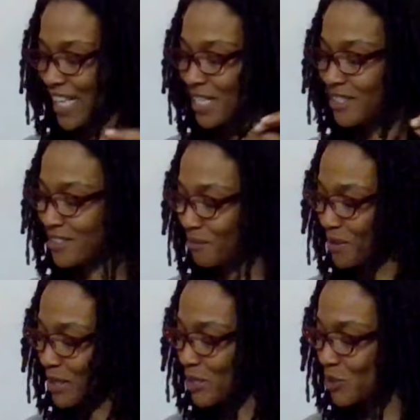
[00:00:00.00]

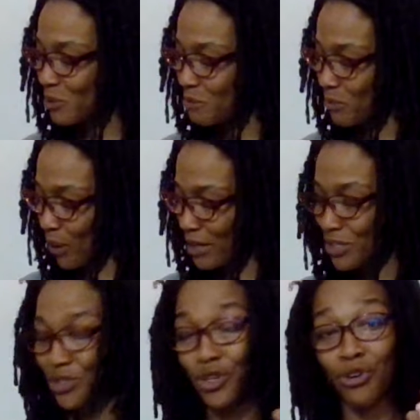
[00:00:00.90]
Something to
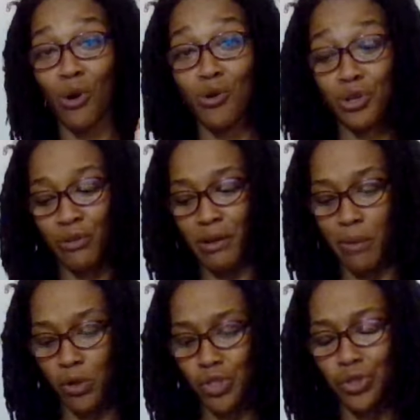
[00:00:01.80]
embrace to grow you
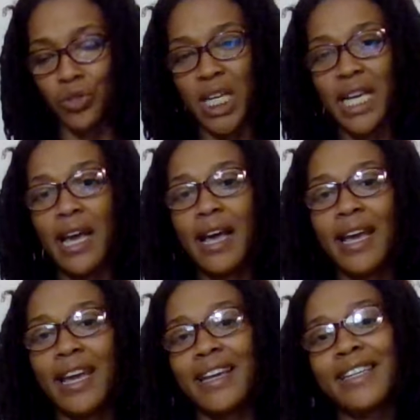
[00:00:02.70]
emotionally
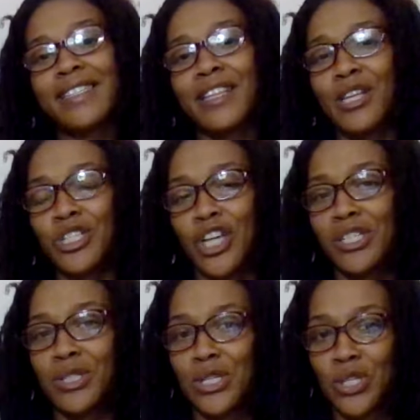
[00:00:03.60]
is the
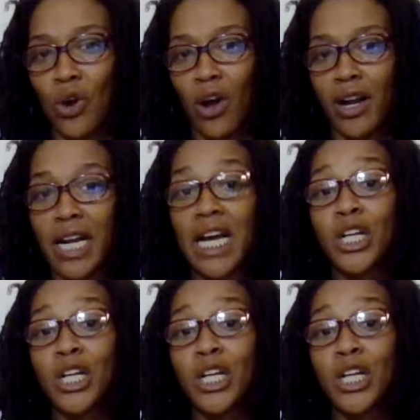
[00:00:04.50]
Justice card.